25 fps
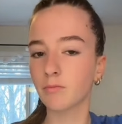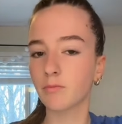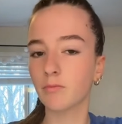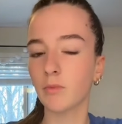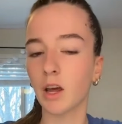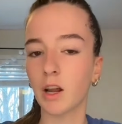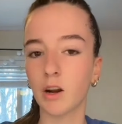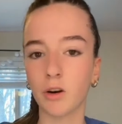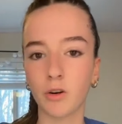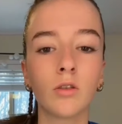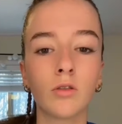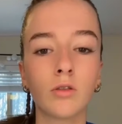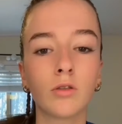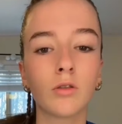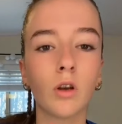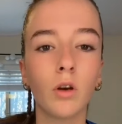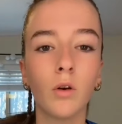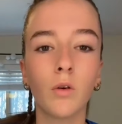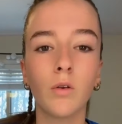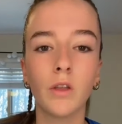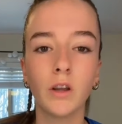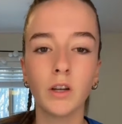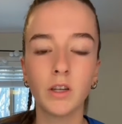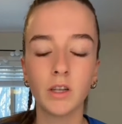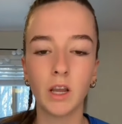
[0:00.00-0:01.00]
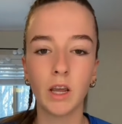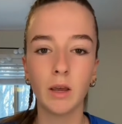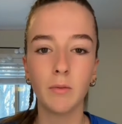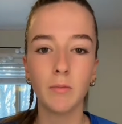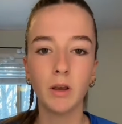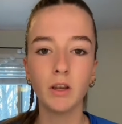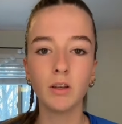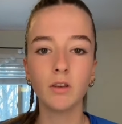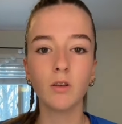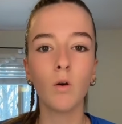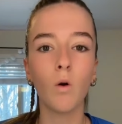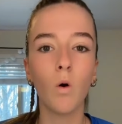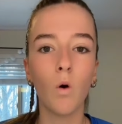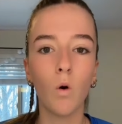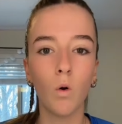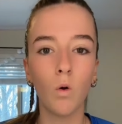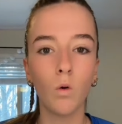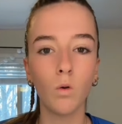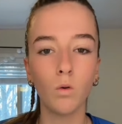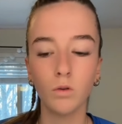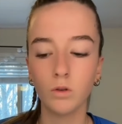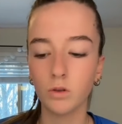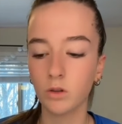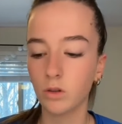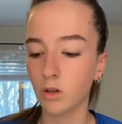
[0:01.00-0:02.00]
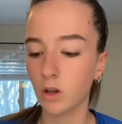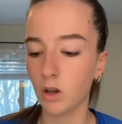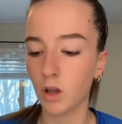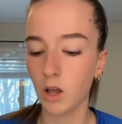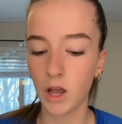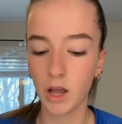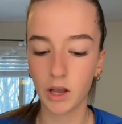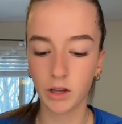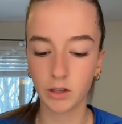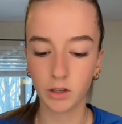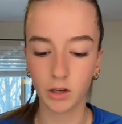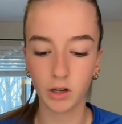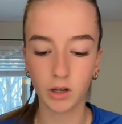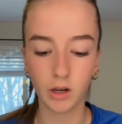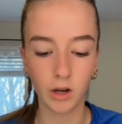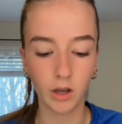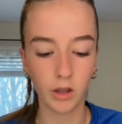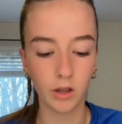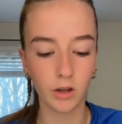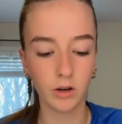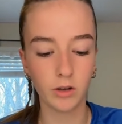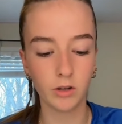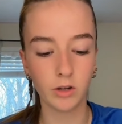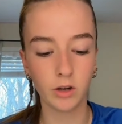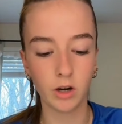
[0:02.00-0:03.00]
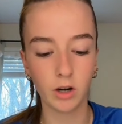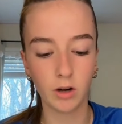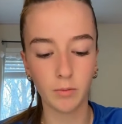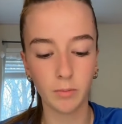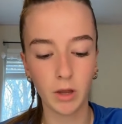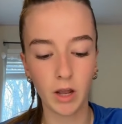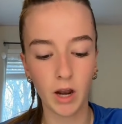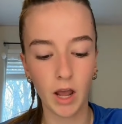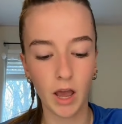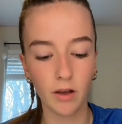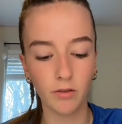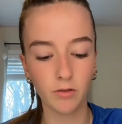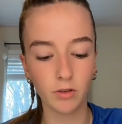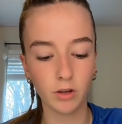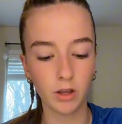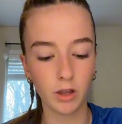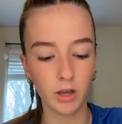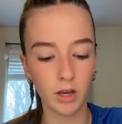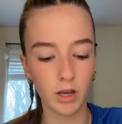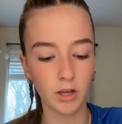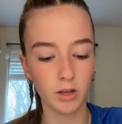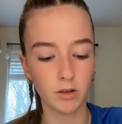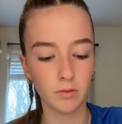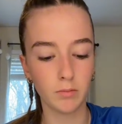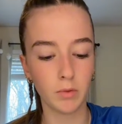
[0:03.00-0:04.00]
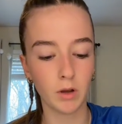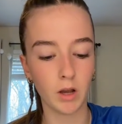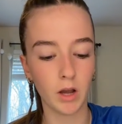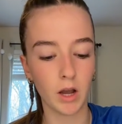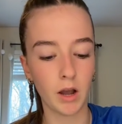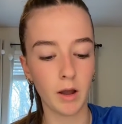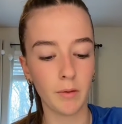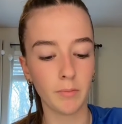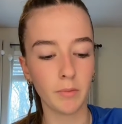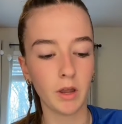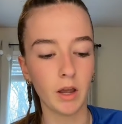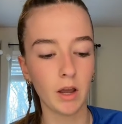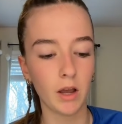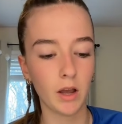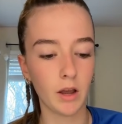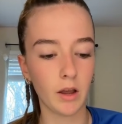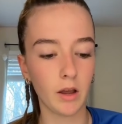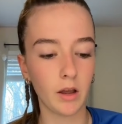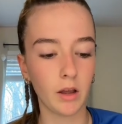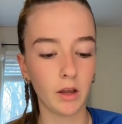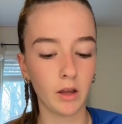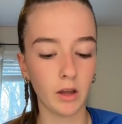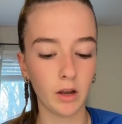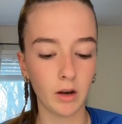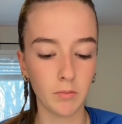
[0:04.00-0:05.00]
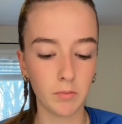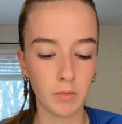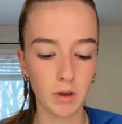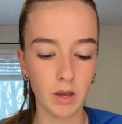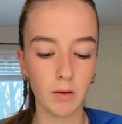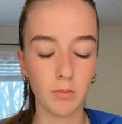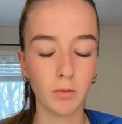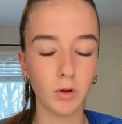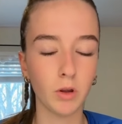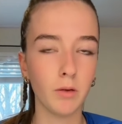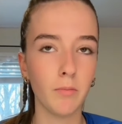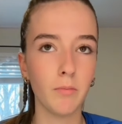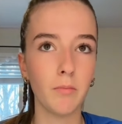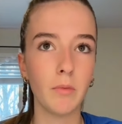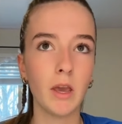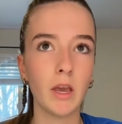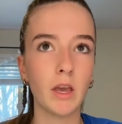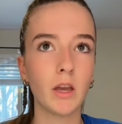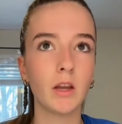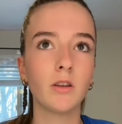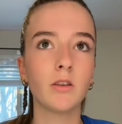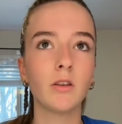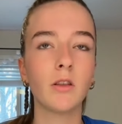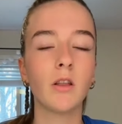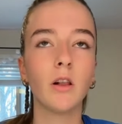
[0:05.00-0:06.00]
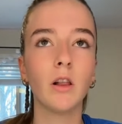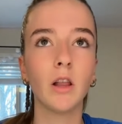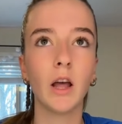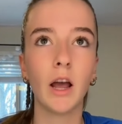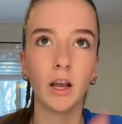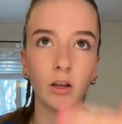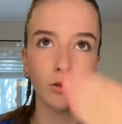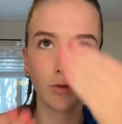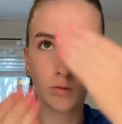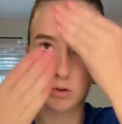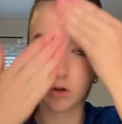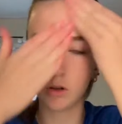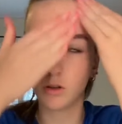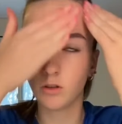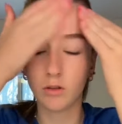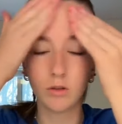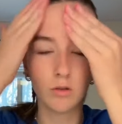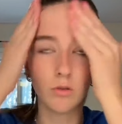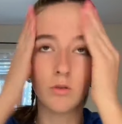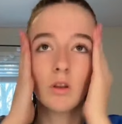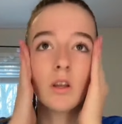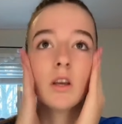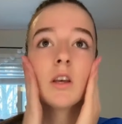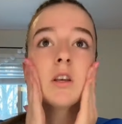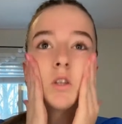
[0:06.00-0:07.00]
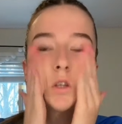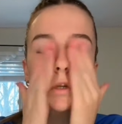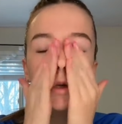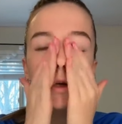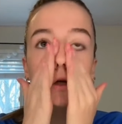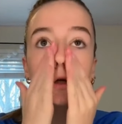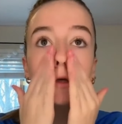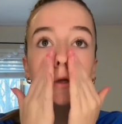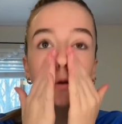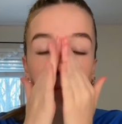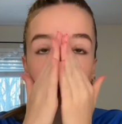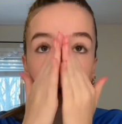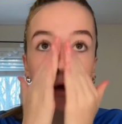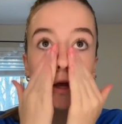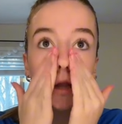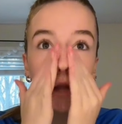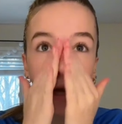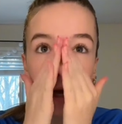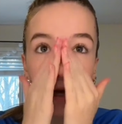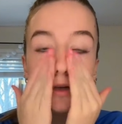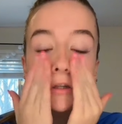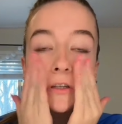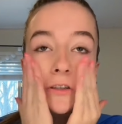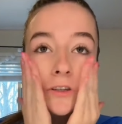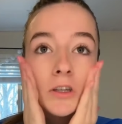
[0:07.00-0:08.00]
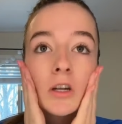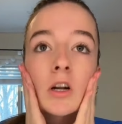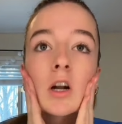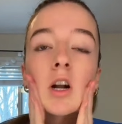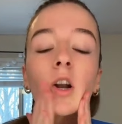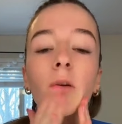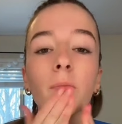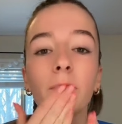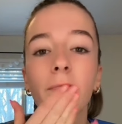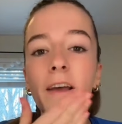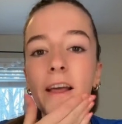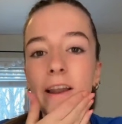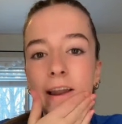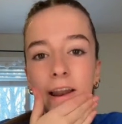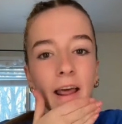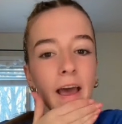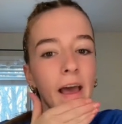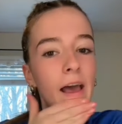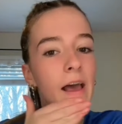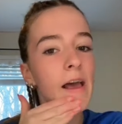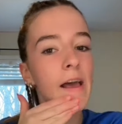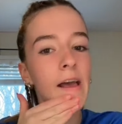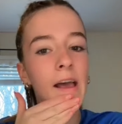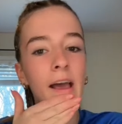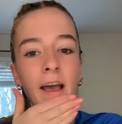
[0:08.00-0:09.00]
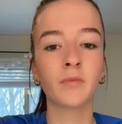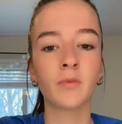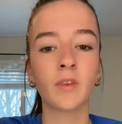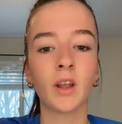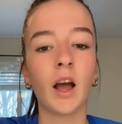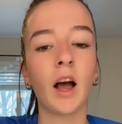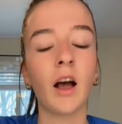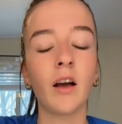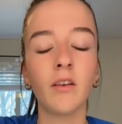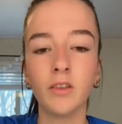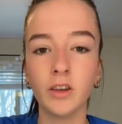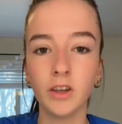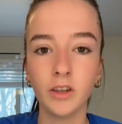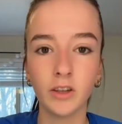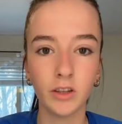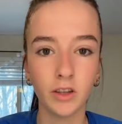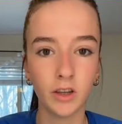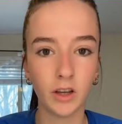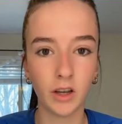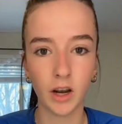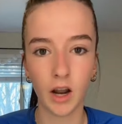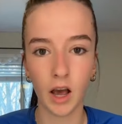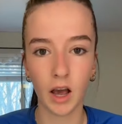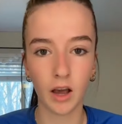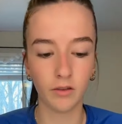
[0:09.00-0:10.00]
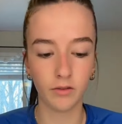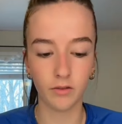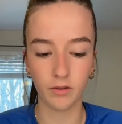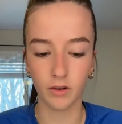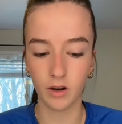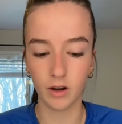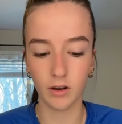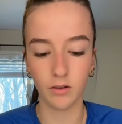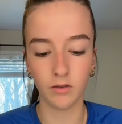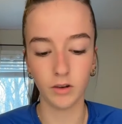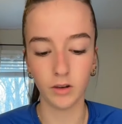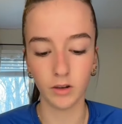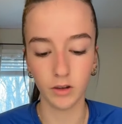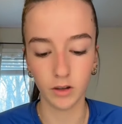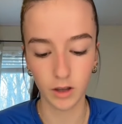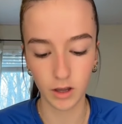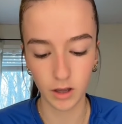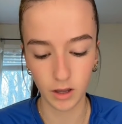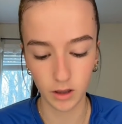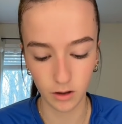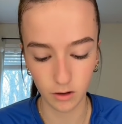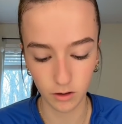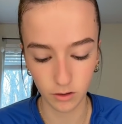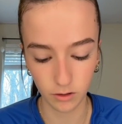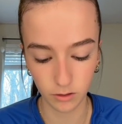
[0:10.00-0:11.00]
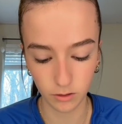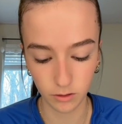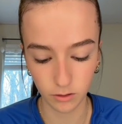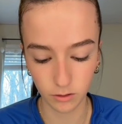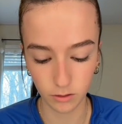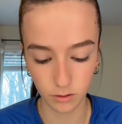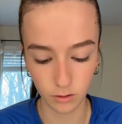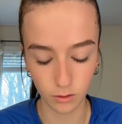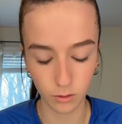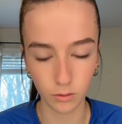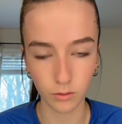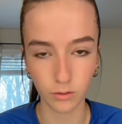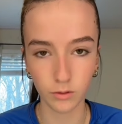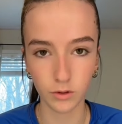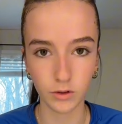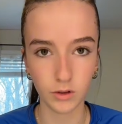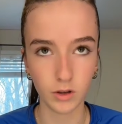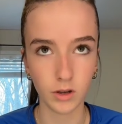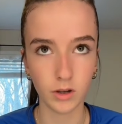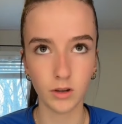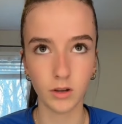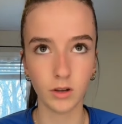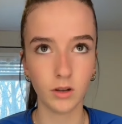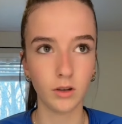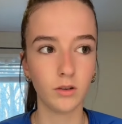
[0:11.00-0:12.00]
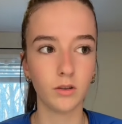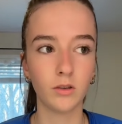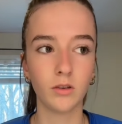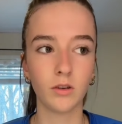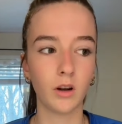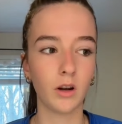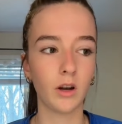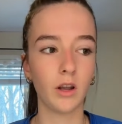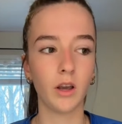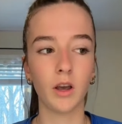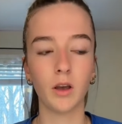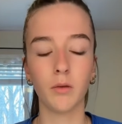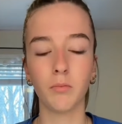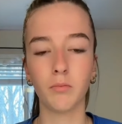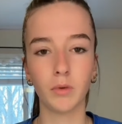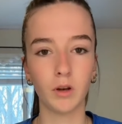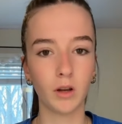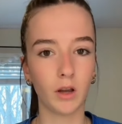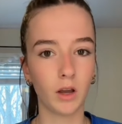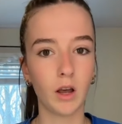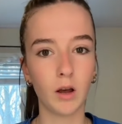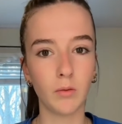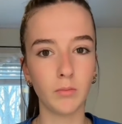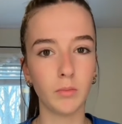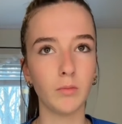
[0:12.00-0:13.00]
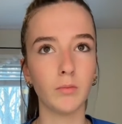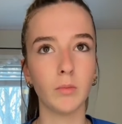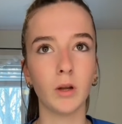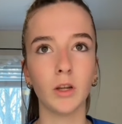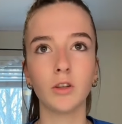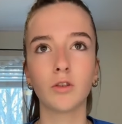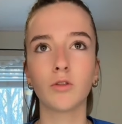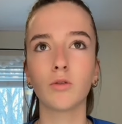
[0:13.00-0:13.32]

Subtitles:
I don't know. So the team as a whole still has another tournament after this, but I'm not gonna be able to make it to the last one. So this is my last tournament. Obviously not forever. Like there's school season starting up in a couple months.